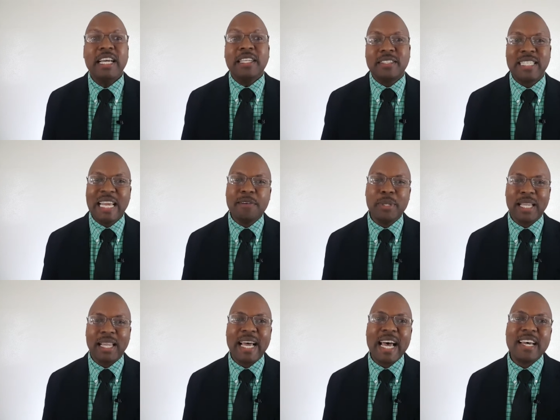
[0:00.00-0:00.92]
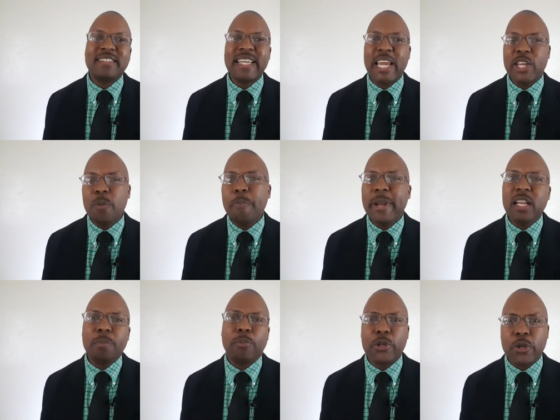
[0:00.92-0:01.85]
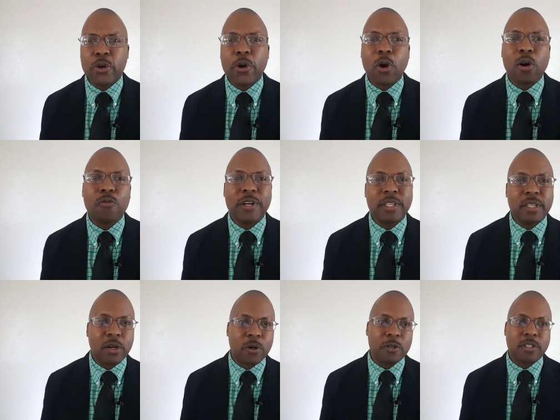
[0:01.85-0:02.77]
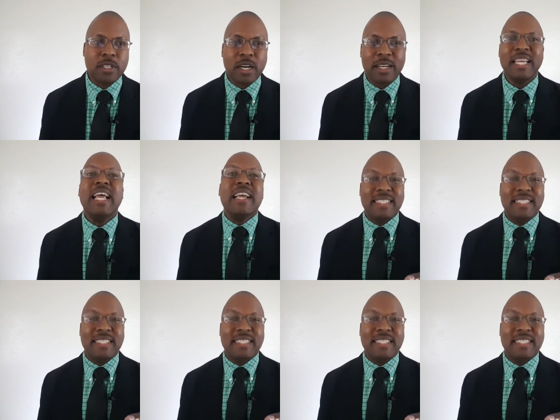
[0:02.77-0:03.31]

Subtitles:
Today will be the last day you beat up on your girlfriend and her son.